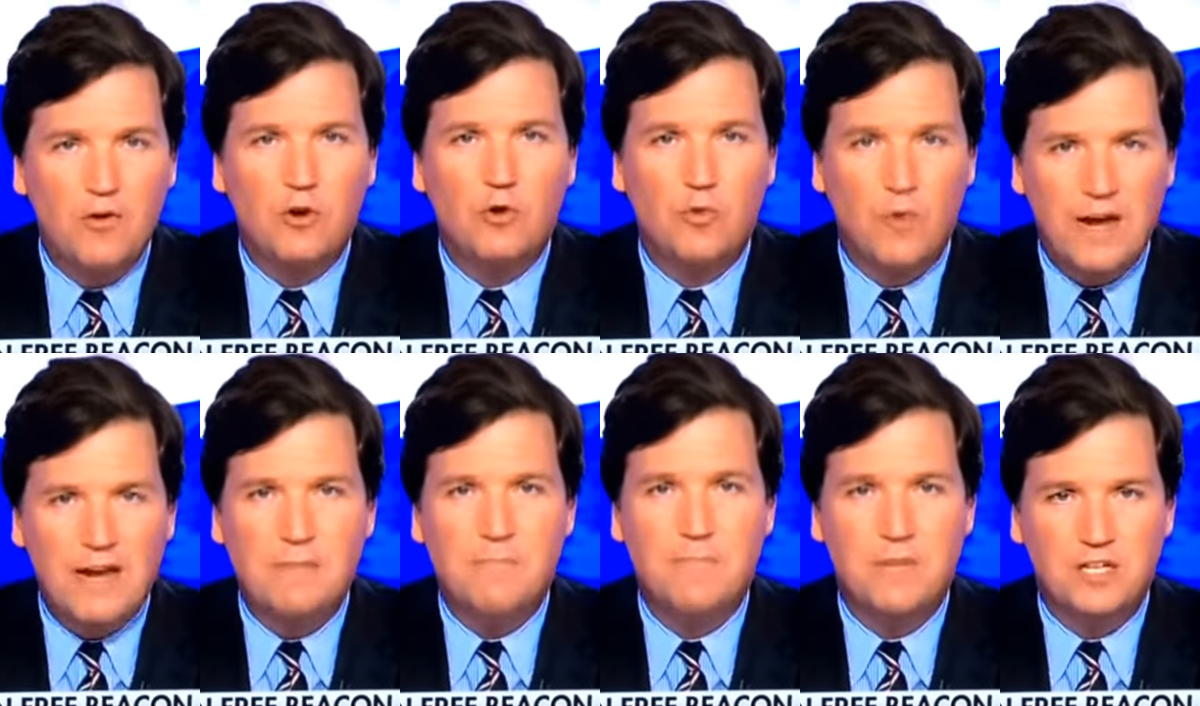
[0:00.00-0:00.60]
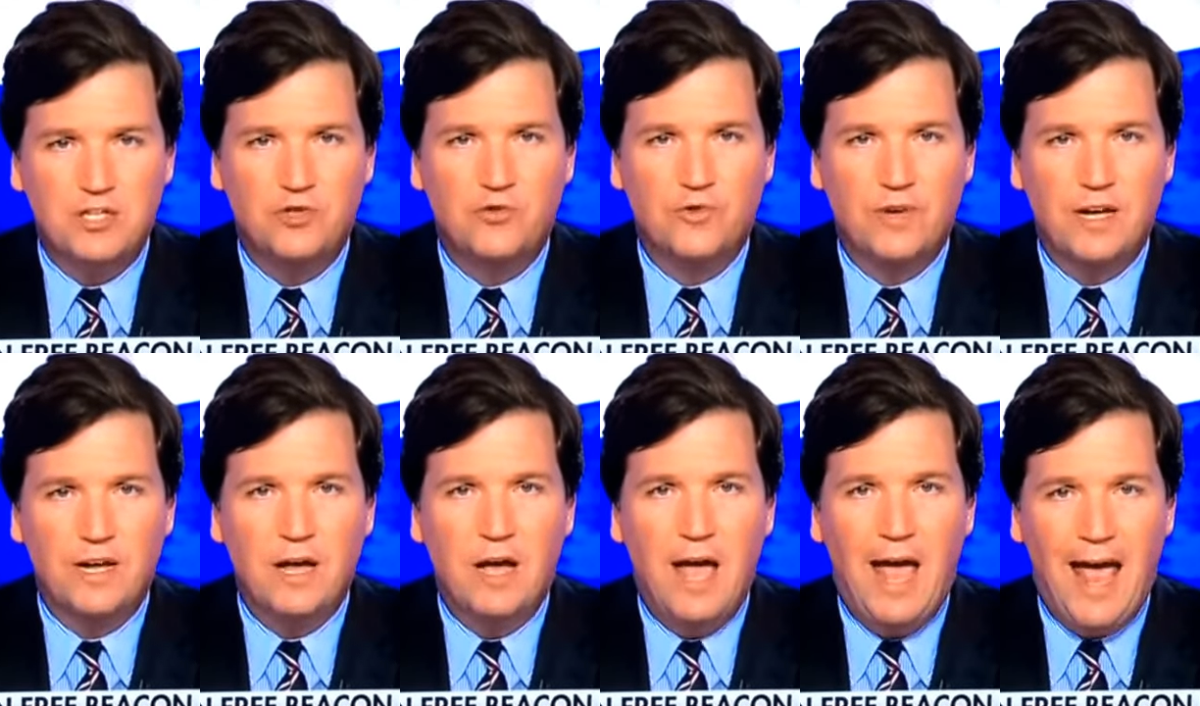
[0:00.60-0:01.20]
great
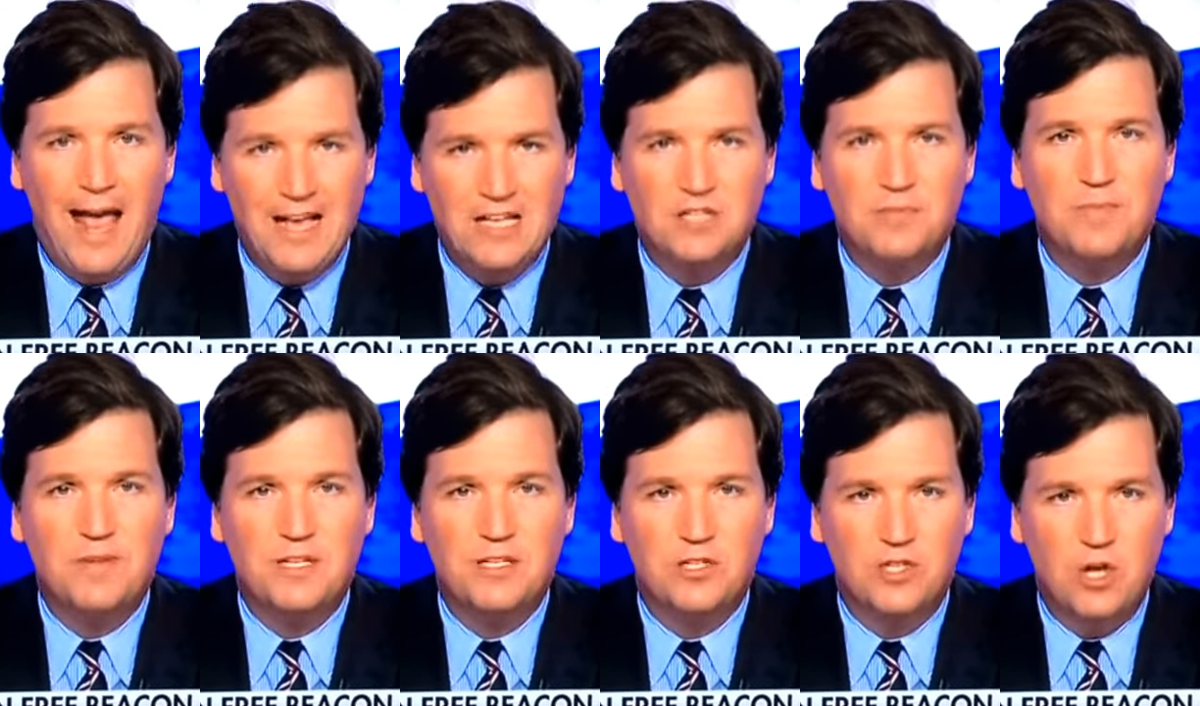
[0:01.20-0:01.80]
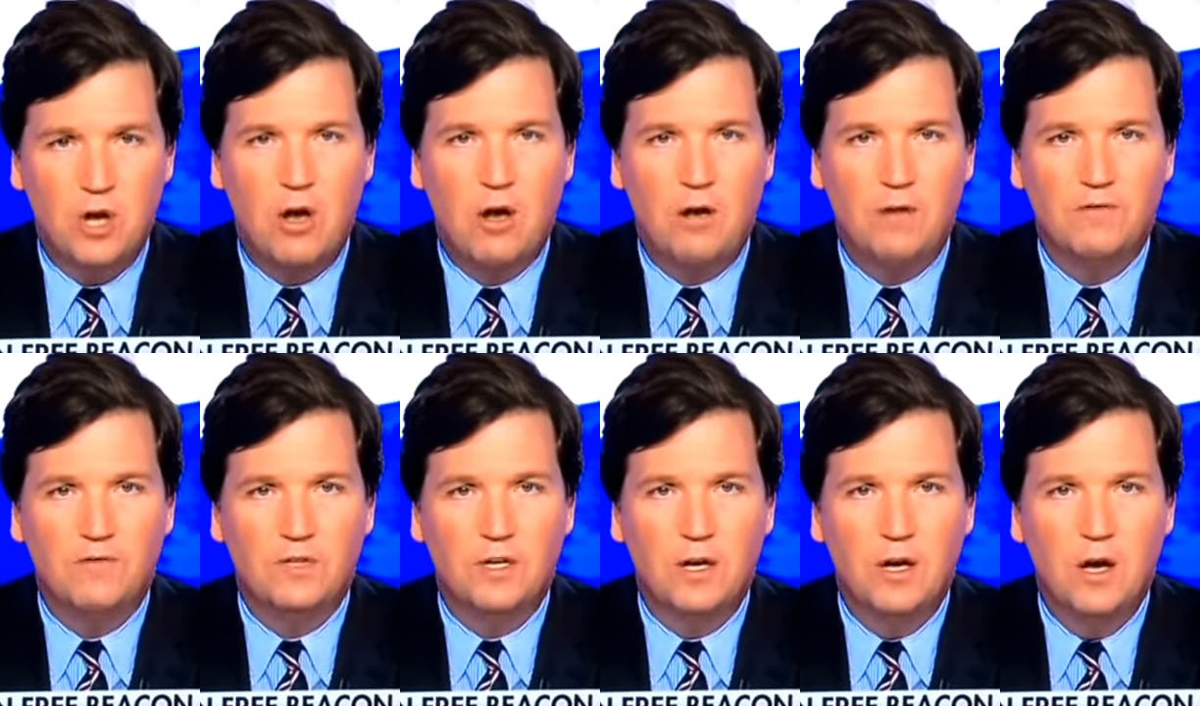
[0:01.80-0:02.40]
mystery has been
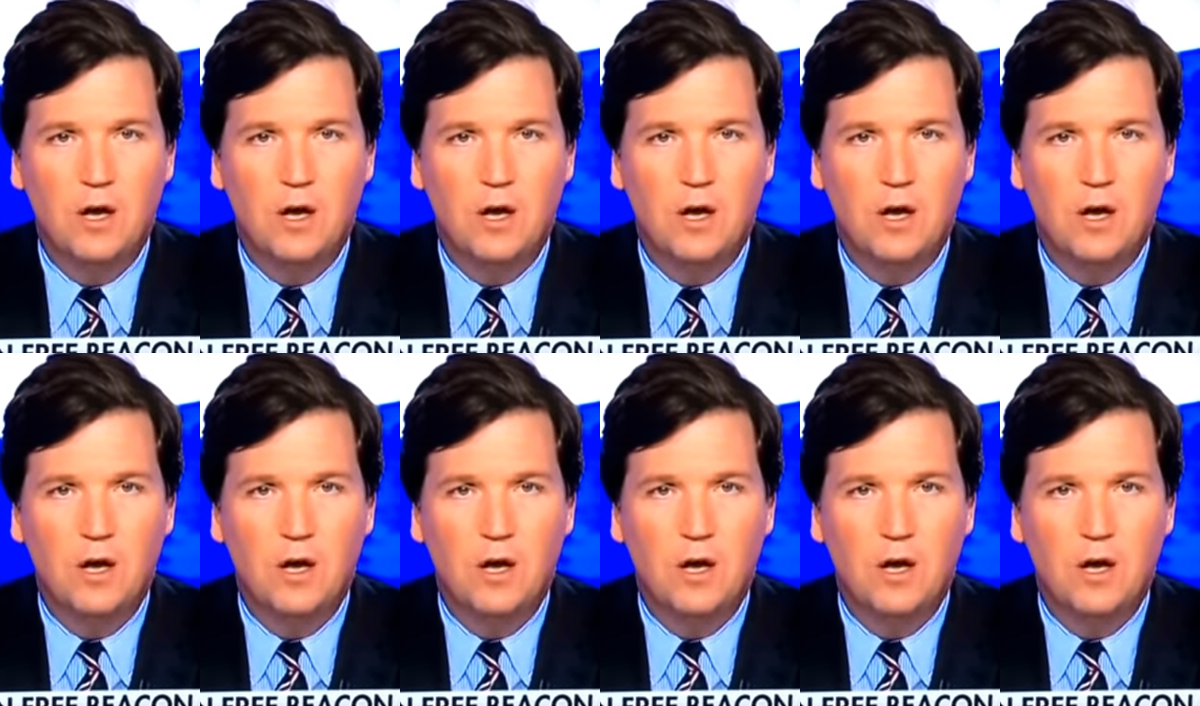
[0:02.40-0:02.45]
solved